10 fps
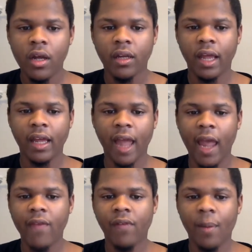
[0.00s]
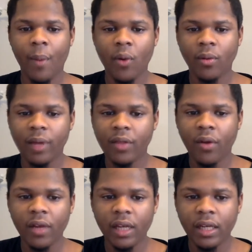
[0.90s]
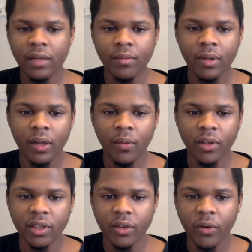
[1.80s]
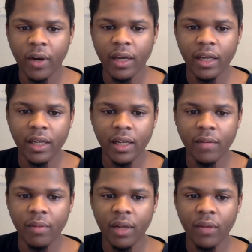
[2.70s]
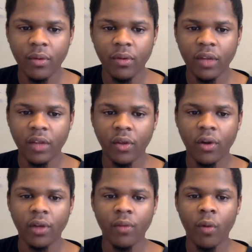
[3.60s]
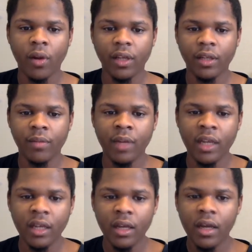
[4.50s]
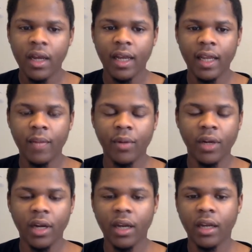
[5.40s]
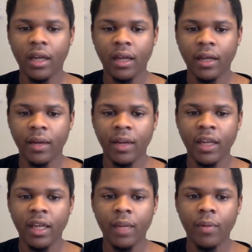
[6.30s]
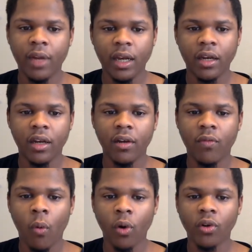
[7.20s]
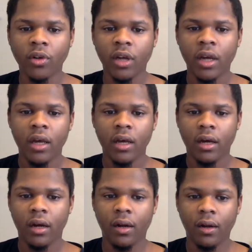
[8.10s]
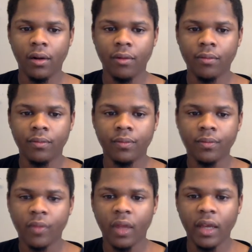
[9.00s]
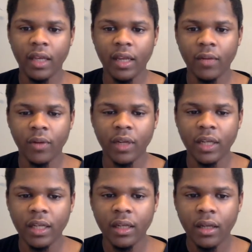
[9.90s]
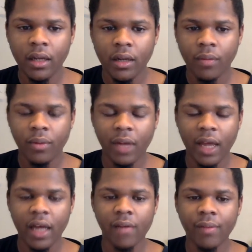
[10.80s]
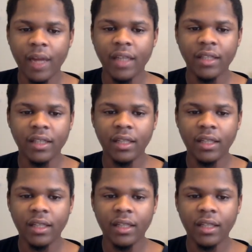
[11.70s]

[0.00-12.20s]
They gave up on him. They thought he couldn't. He wasn't great. He couldn't be what they thought he wanted to be. He didn't put in. He didn't put in enough work. He didn't really play amazing.